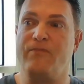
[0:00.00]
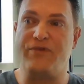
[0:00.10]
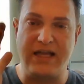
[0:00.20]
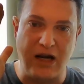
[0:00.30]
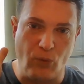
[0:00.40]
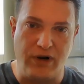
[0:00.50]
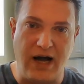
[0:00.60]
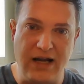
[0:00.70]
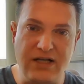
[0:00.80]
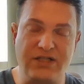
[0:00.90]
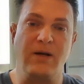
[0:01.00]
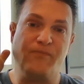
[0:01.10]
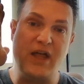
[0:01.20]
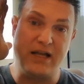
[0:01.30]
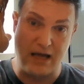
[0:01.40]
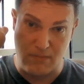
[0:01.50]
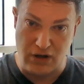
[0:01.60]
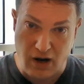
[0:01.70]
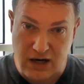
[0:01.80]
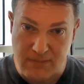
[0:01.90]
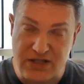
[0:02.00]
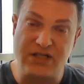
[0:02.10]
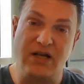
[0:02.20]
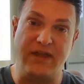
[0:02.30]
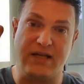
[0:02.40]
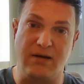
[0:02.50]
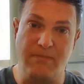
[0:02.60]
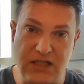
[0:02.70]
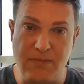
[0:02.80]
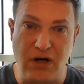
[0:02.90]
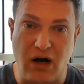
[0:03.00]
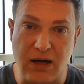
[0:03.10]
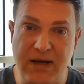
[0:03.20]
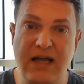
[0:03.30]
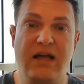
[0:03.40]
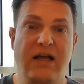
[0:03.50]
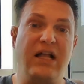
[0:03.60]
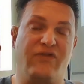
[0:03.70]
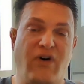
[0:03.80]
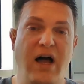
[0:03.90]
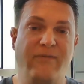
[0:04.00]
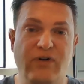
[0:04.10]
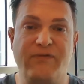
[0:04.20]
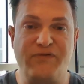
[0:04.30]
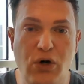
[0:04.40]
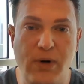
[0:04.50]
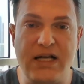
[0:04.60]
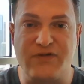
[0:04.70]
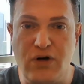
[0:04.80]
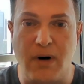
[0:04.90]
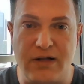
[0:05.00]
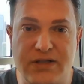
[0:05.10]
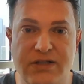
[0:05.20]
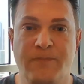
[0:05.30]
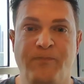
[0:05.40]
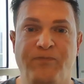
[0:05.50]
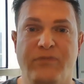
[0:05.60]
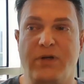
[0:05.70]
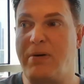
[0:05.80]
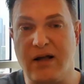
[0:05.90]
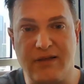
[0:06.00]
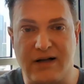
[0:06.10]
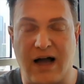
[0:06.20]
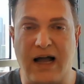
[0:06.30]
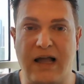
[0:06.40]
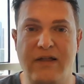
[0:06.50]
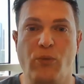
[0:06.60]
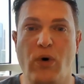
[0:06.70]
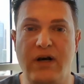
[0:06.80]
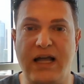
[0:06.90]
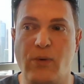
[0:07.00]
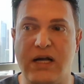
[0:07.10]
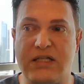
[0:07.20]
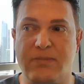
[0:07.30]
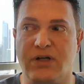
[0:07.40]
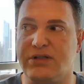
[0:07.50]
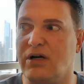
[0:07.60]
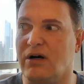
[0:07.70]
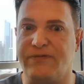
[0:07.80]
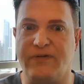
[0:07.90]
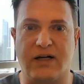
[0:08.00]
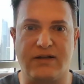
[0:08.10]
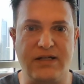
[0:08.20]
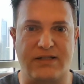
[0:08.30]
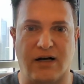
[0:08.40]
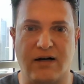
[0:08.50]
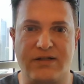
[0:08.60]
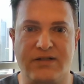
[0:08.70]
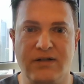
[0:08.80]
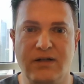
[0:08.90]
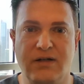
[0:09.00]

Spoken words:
They get oneitis, they get monogamous, they commit to monogamy. It's fine for a few weeks, few months, depending on the guy. And then one day he wakes up and goes, oh, fuck, this sucks.